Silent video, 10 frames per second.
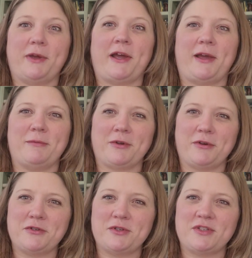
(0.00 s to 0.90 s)
I had my
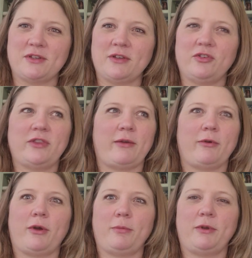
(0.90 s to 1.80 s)
groceries delivered. They were
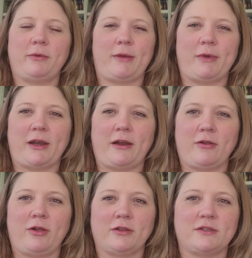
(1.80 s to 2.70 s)
all put away by 9
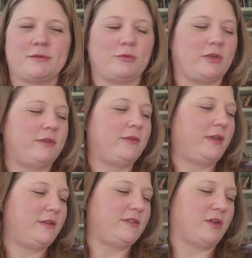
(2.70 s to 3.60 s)
o'clock this morning.
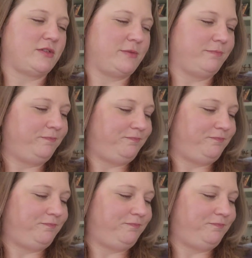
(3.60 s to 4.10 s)
It's awesome.